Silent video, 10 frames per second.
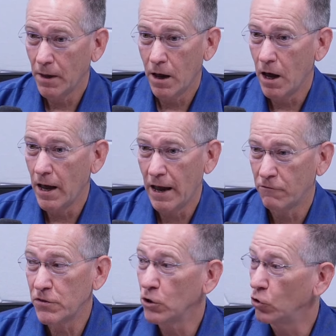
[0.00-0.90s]
Uh,
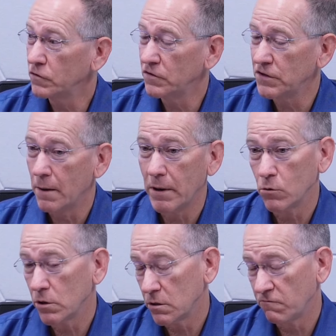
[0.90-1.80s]
everything looked the same, and
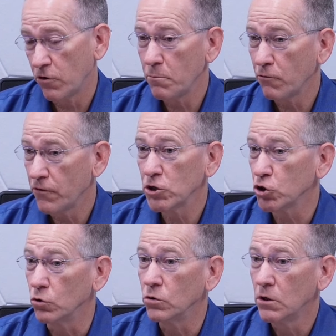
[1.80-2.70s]
it was very
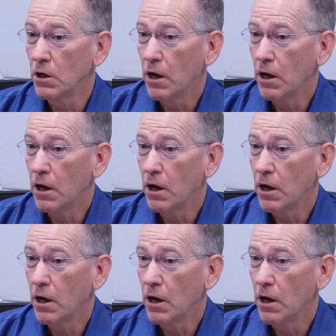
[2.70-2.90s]
professional.